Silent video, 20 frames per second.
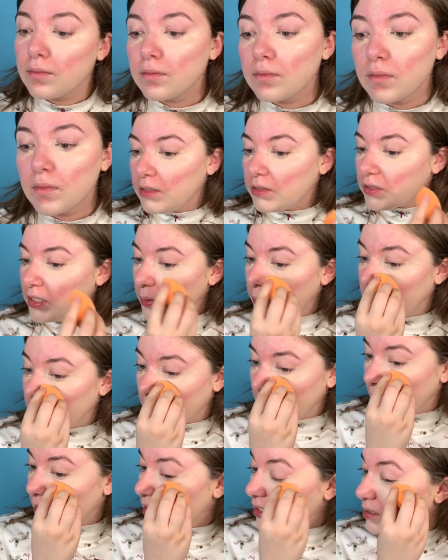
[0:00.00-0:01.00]
So I pull
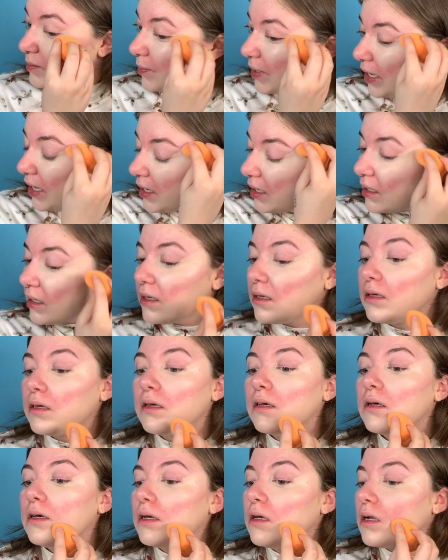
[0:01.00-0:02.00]
this back
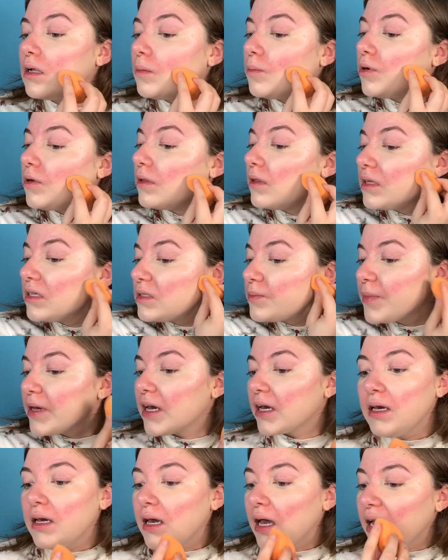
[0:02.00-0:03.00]
and then pull this
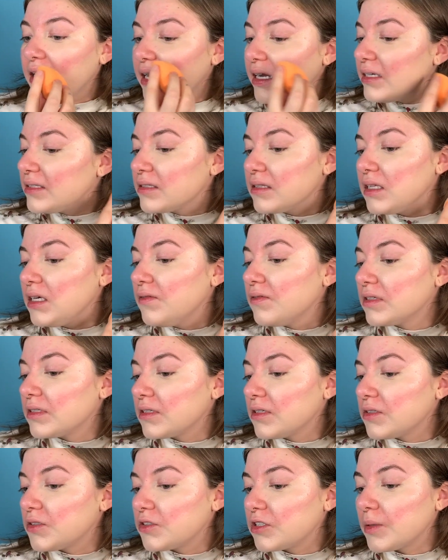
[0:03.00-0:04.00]
back. And I just leave this
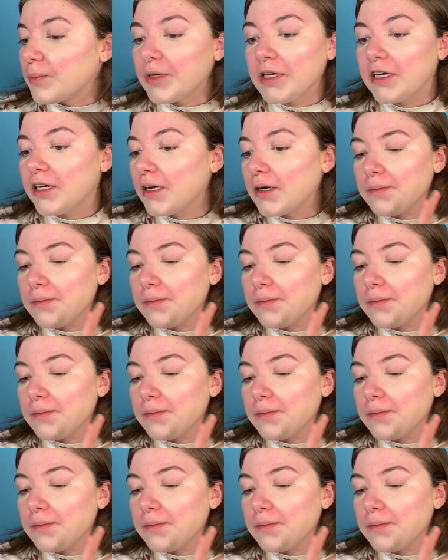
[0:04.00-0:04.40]
little strip here.